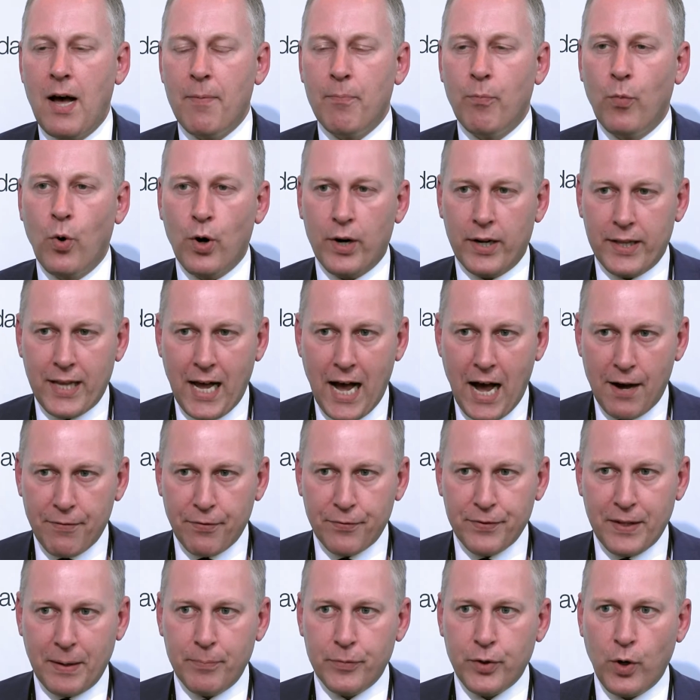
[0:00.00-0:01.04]
More than half
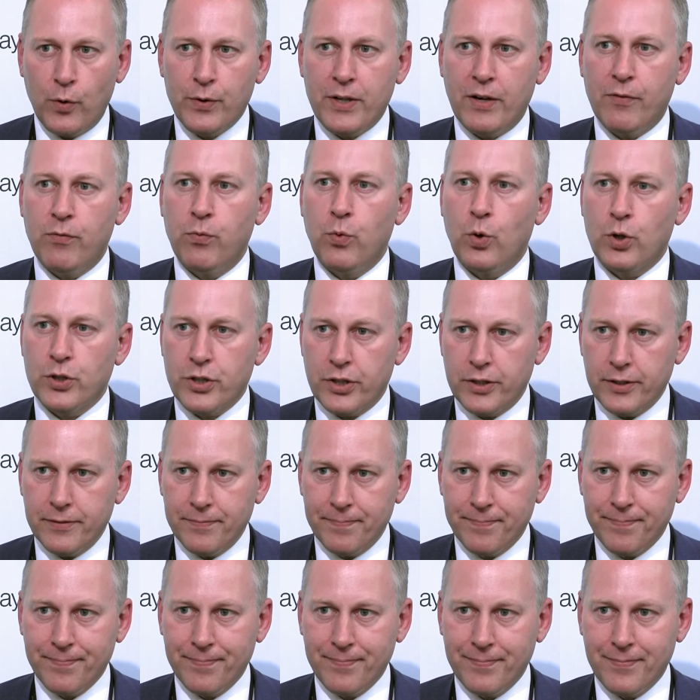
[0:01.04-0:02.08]
of them don't have water.
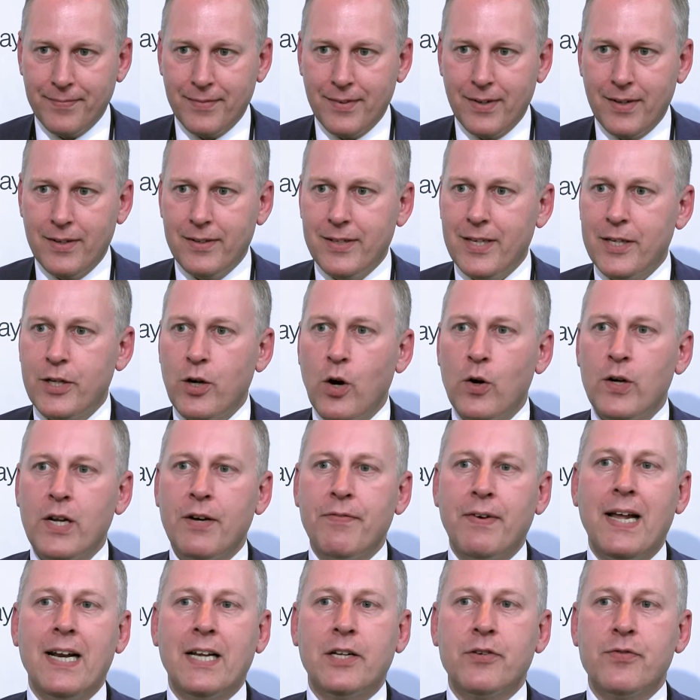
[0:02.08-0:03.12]
They don't
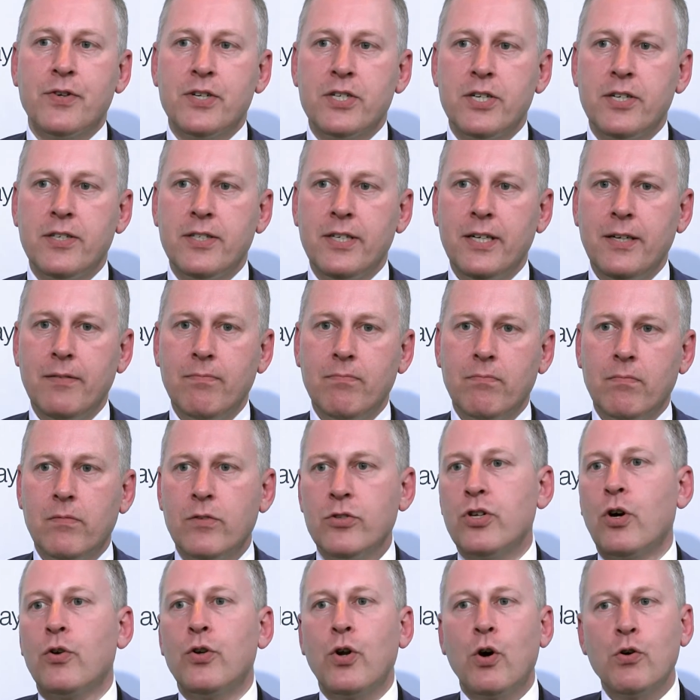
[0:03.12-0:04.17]
have electricity,
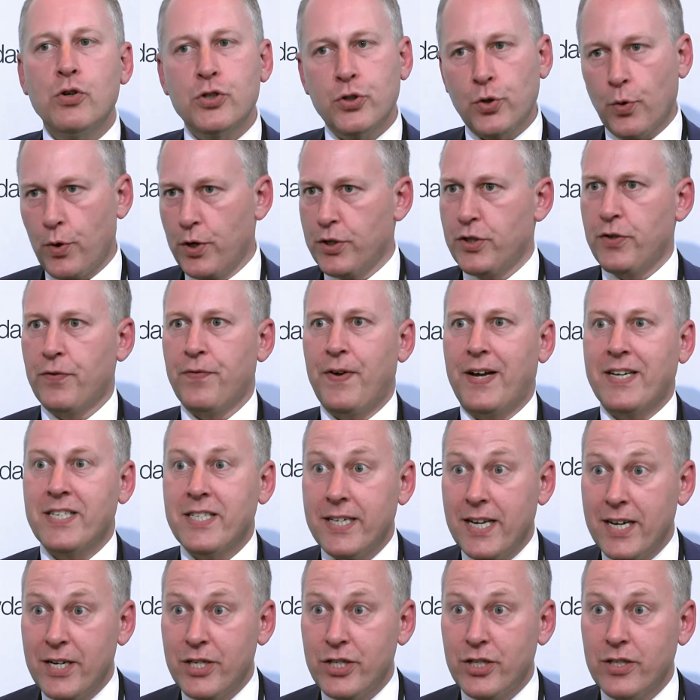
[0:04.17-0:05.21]
so no storage of
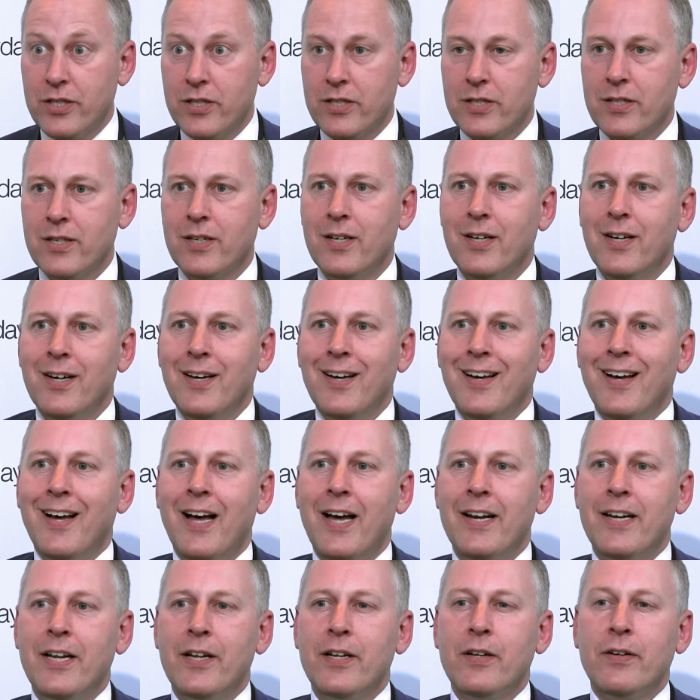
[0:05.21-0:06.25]
vaccinations.
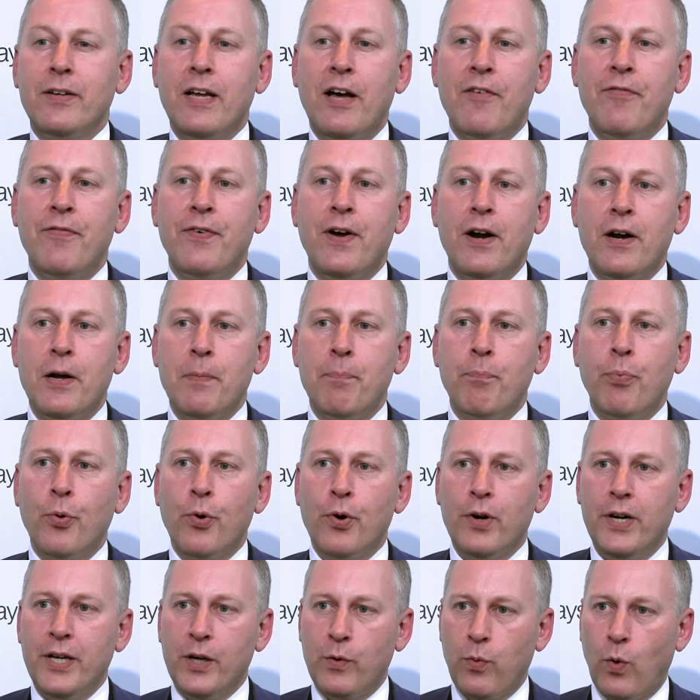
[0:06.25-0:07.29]
And they have very
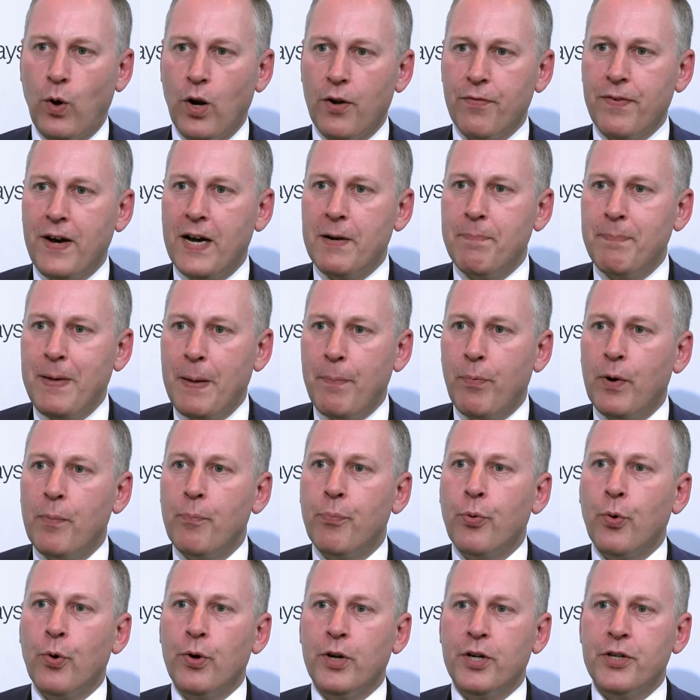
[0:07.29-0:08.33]
poorly qualified people and
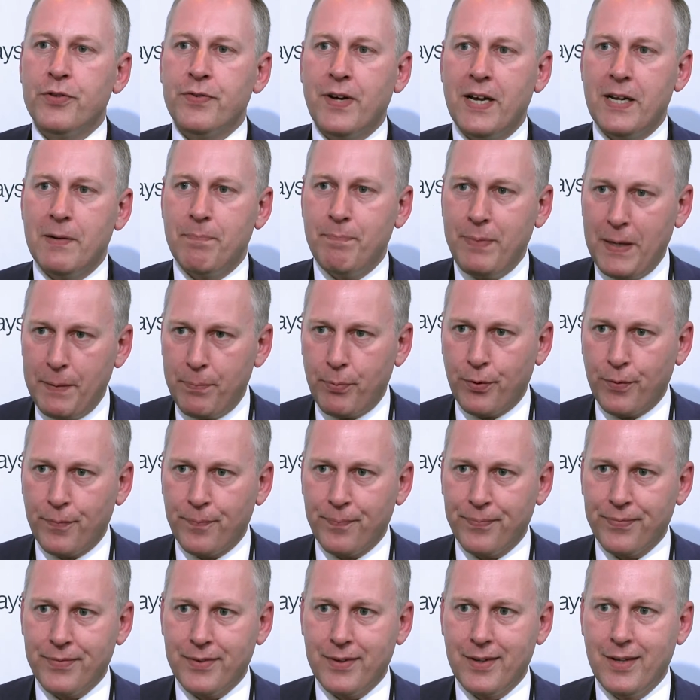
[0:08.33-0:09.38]
poorly trained people.
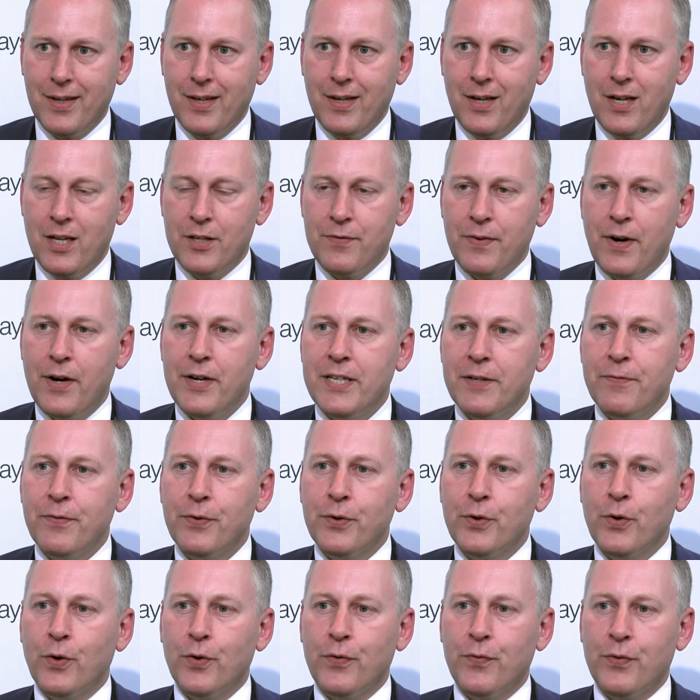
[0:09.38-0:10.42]
It's very
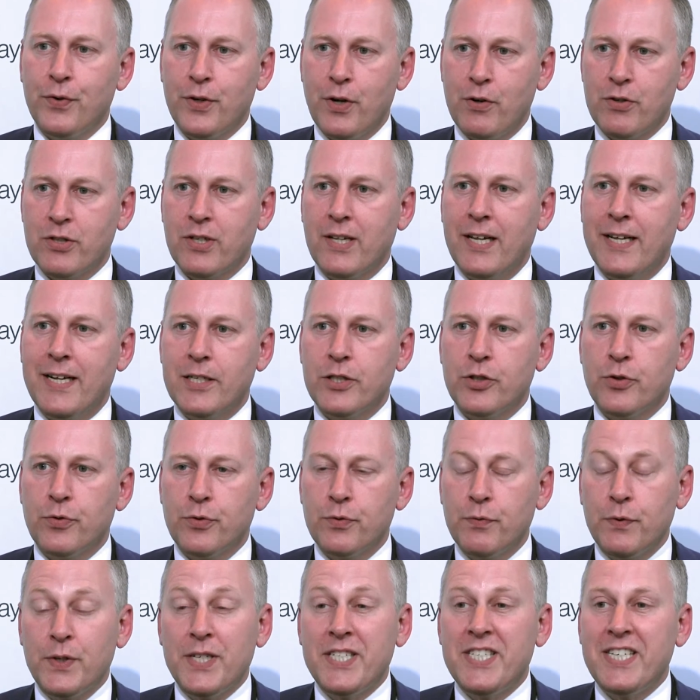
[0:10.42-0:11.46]
difficult for those clinics to
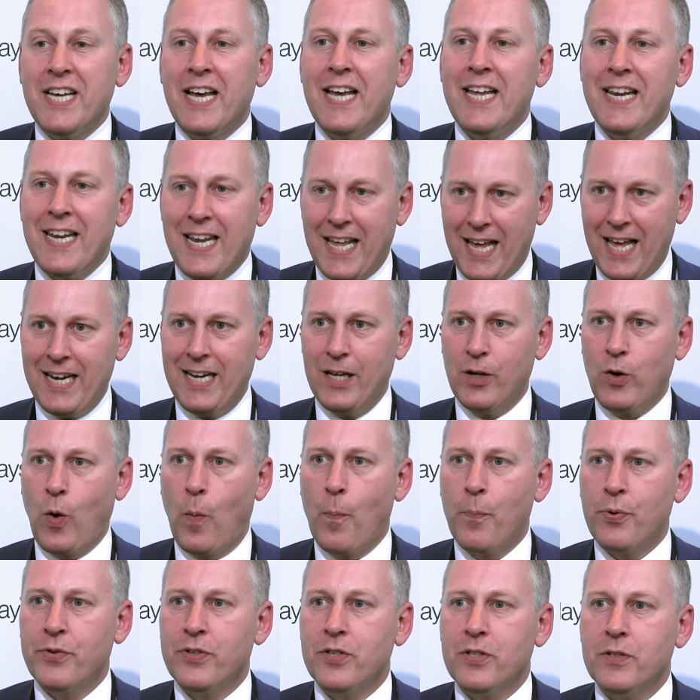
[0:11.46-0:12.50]
retain any
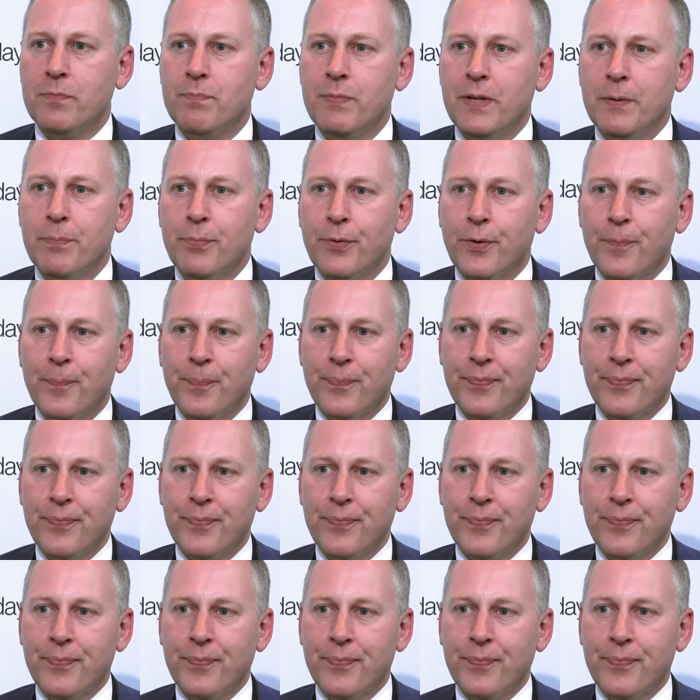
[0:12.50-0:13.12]
competent people.